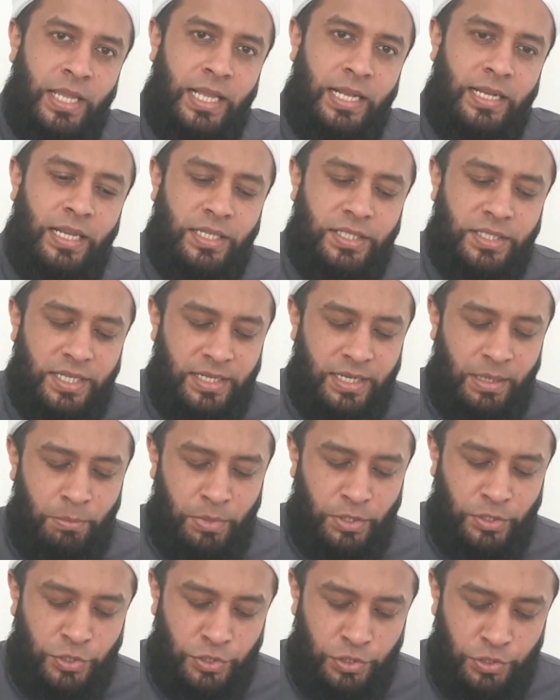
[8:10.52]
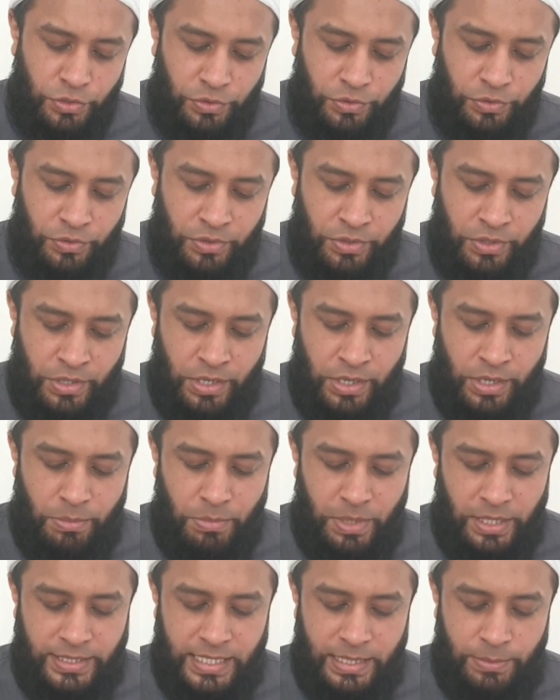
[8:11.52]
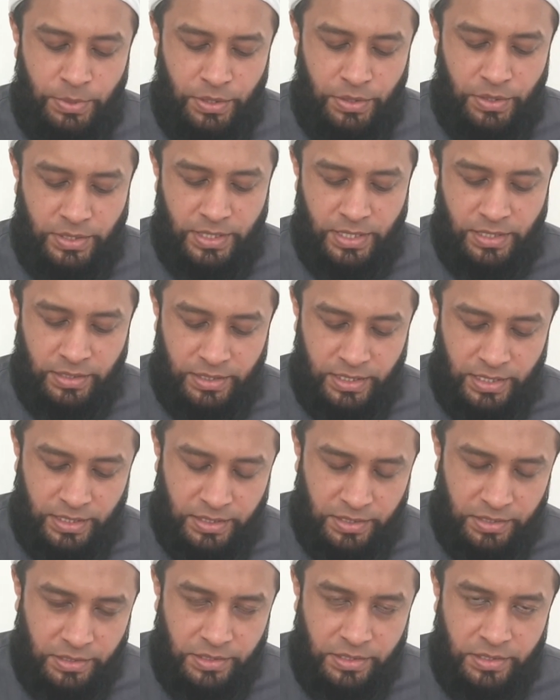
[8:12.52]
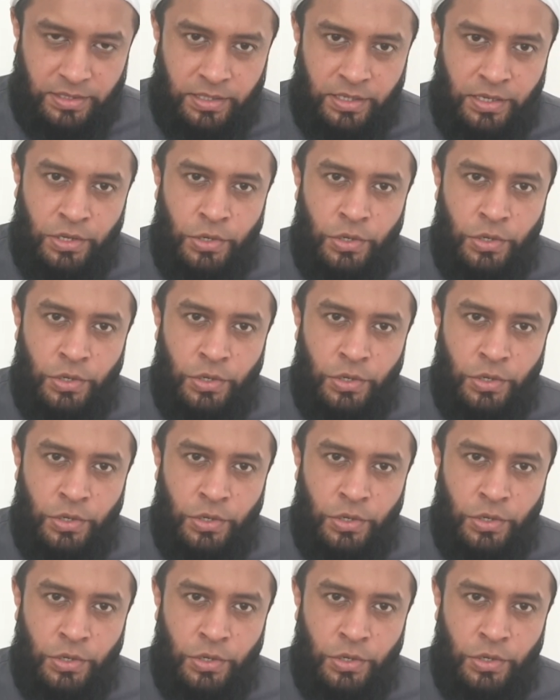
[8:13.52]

Lesson number 2, my dear brothers and sisters.